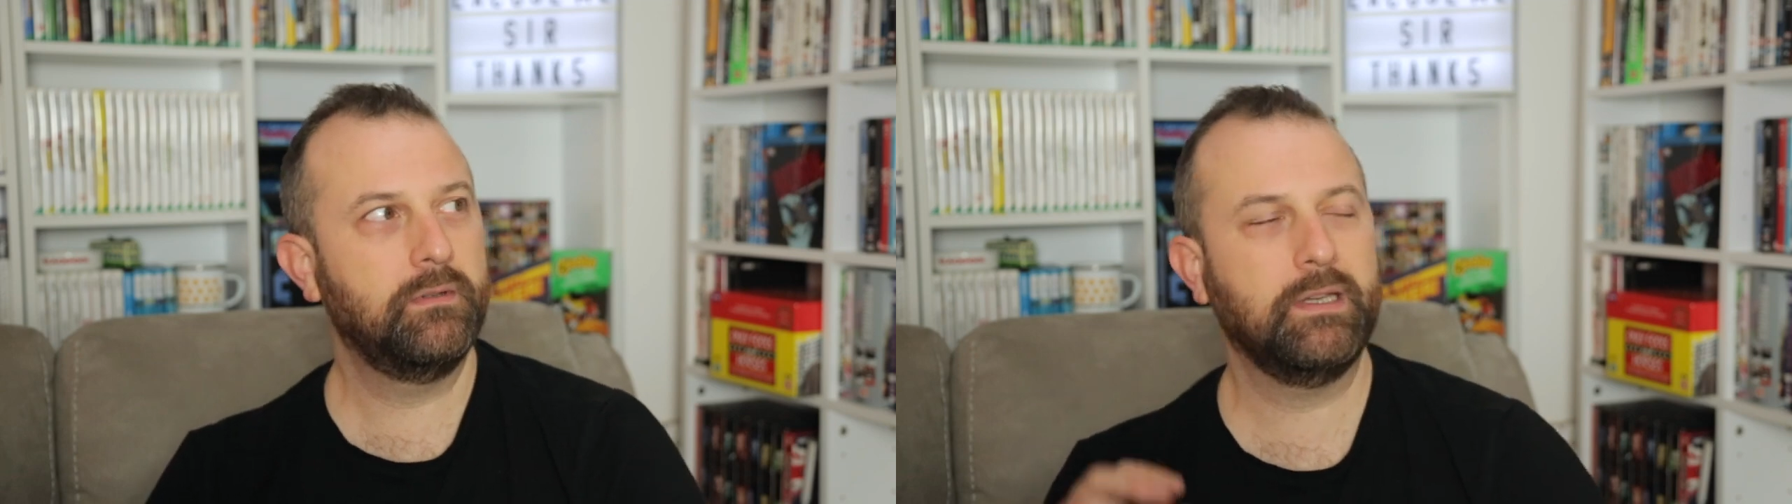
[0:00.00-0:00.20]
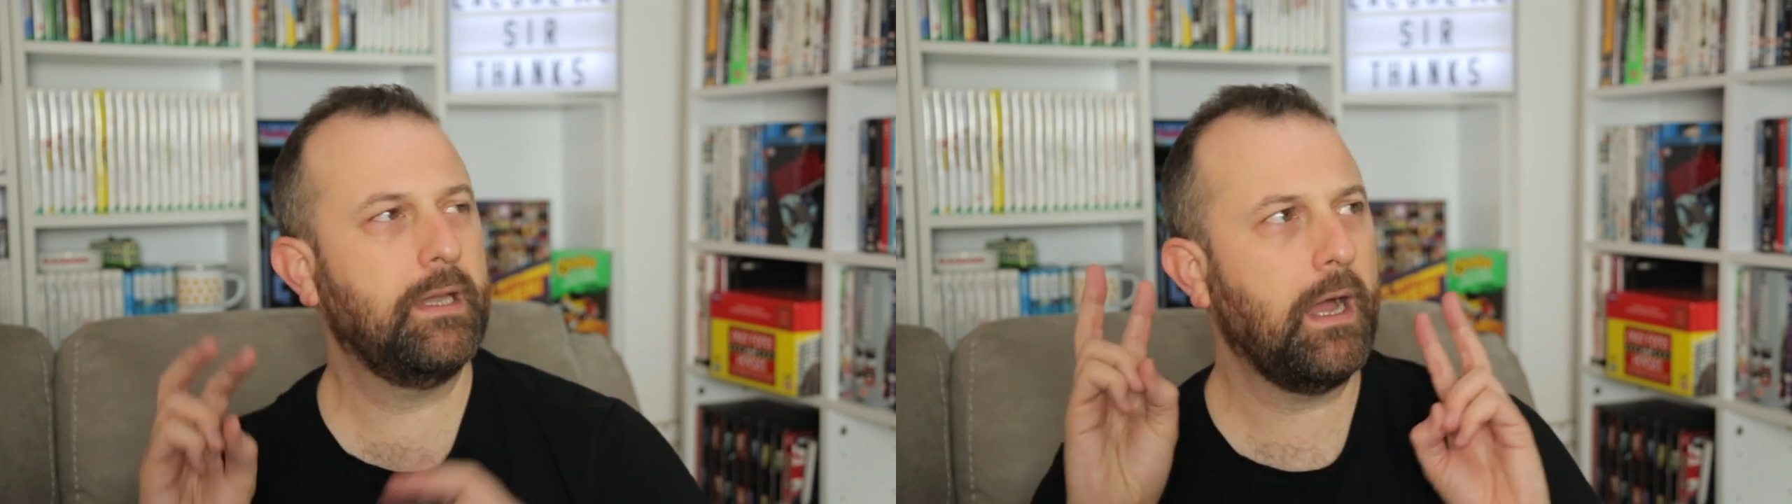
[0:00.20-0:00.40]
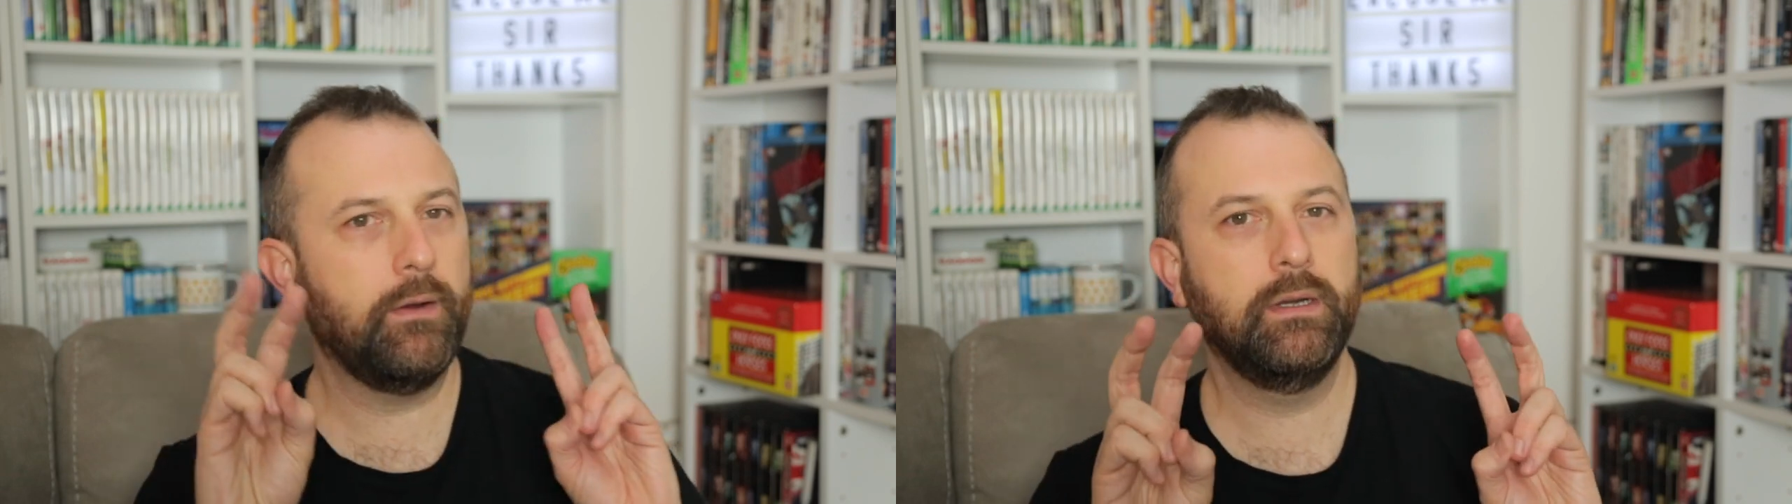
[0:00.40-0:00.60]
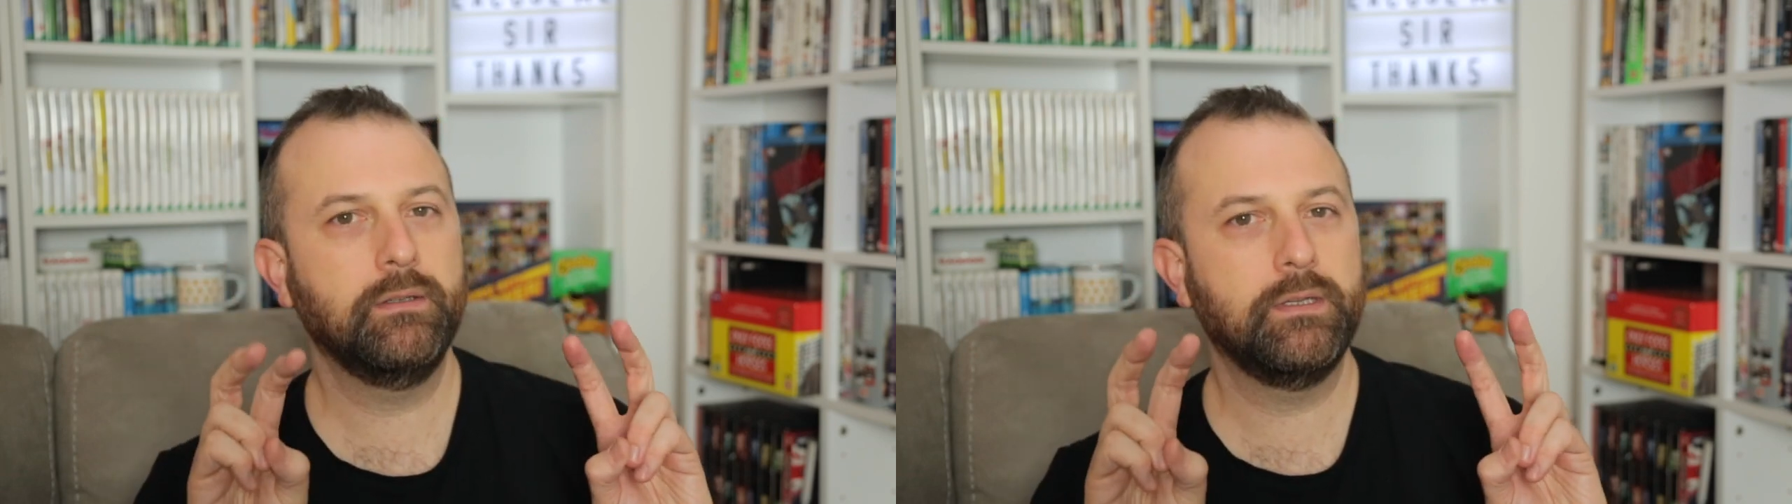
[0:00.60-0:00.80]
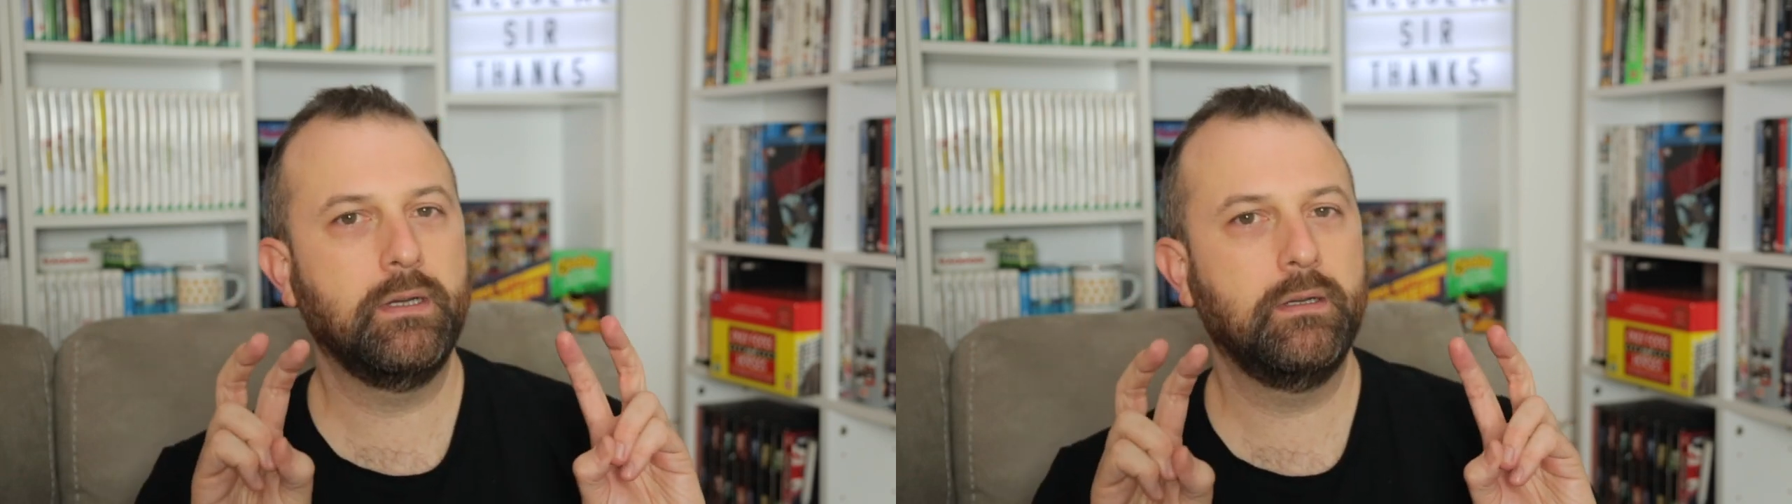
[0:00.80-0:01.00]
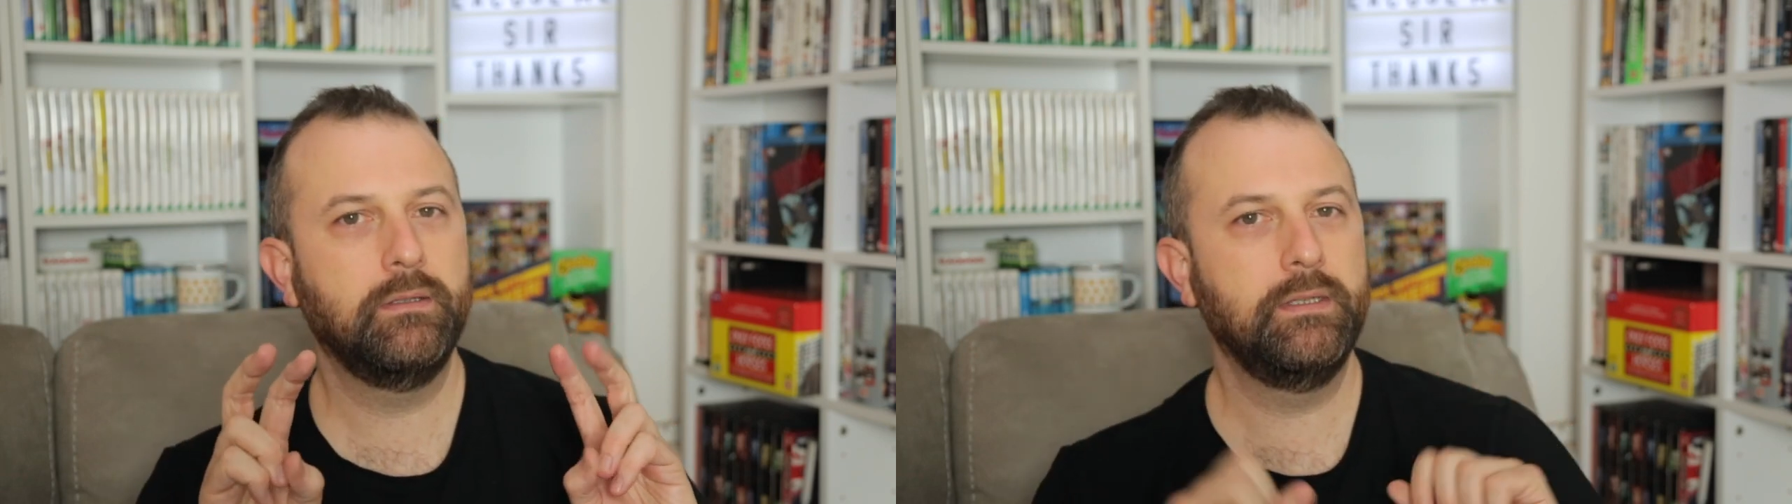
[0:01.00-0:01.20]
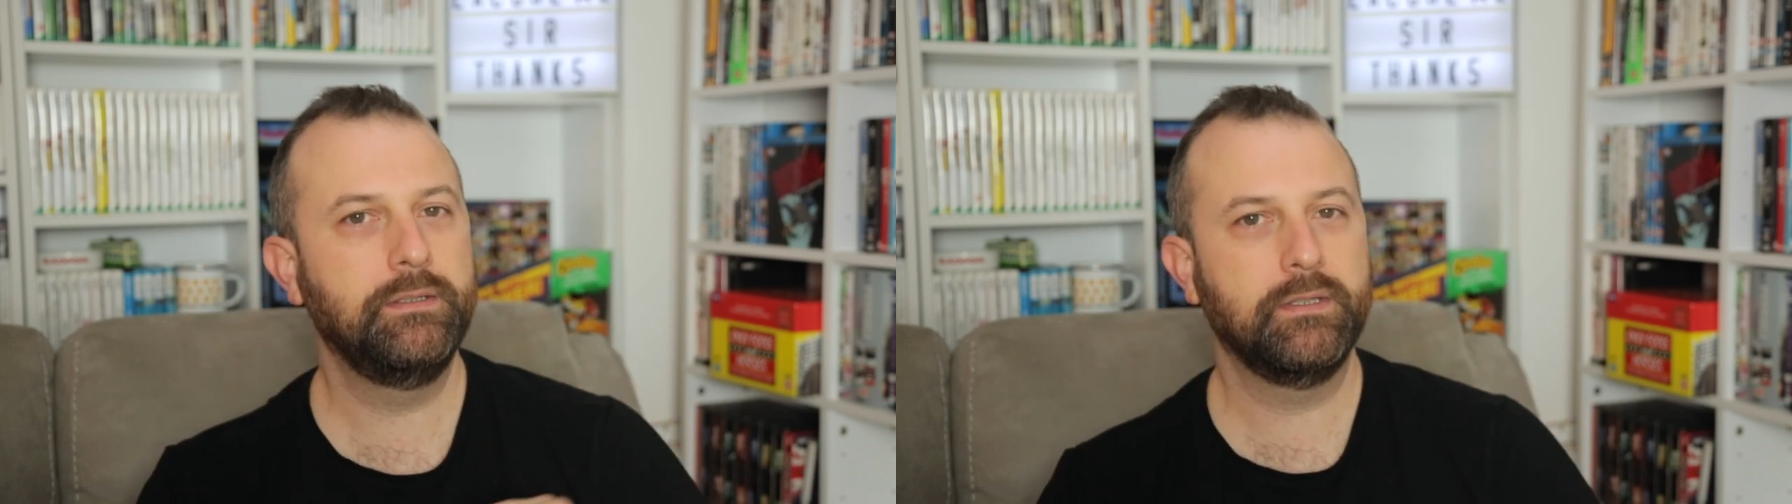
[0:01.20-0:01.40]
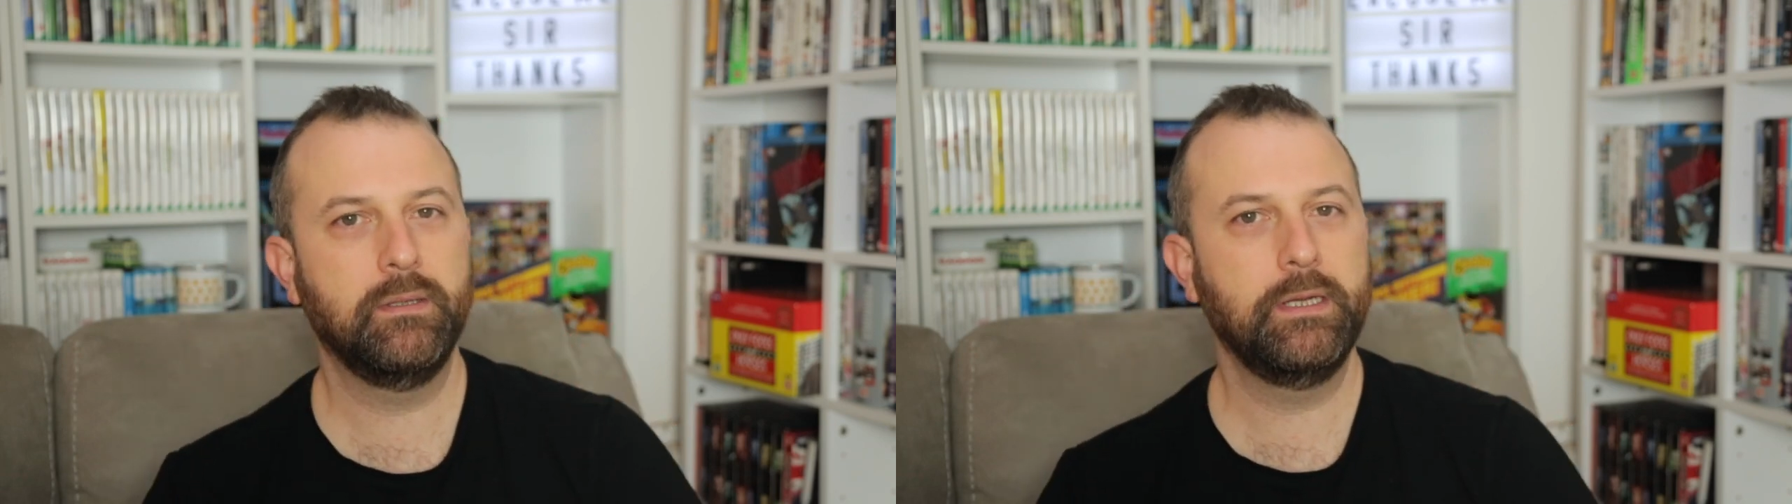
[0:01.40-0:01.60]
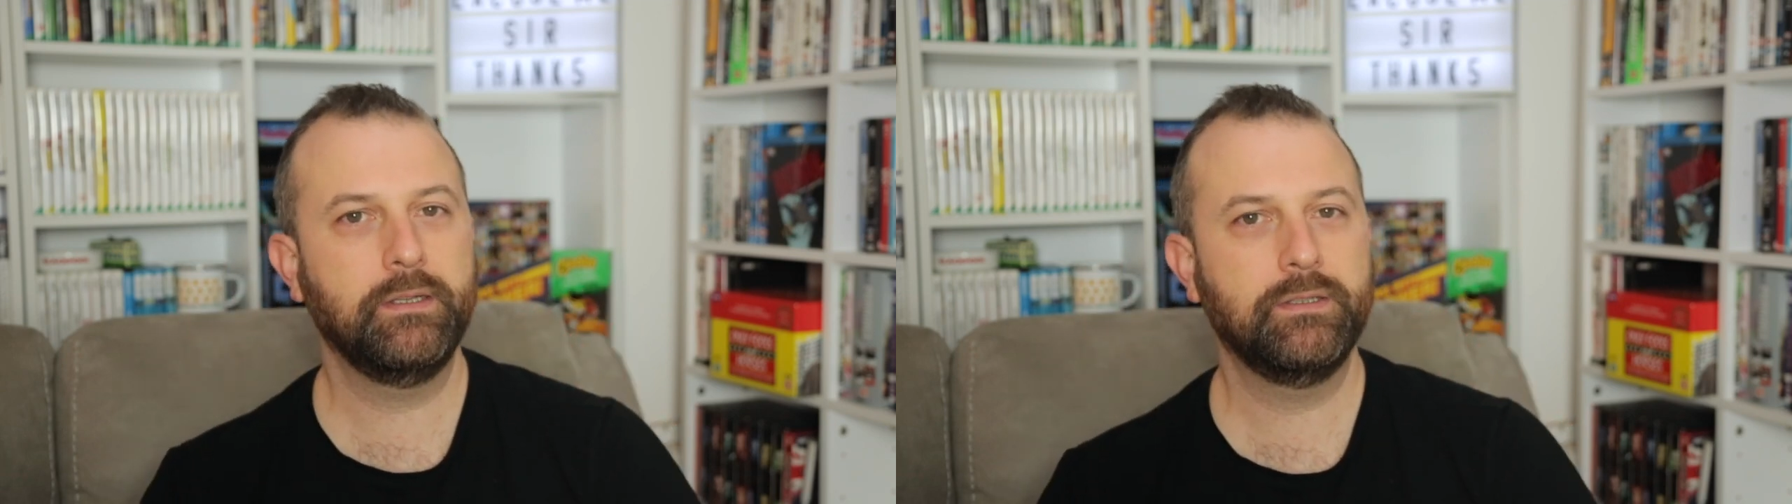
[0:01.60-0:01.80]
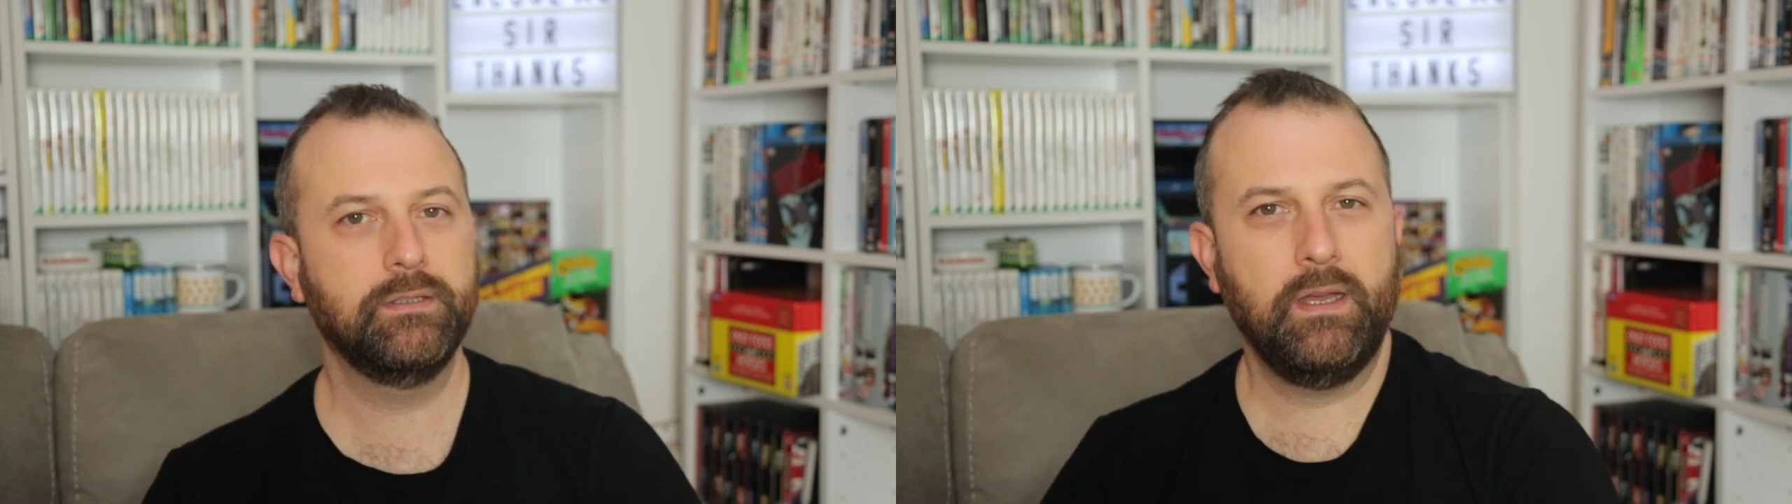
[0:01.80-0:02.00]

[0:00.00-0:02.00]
character into the mix,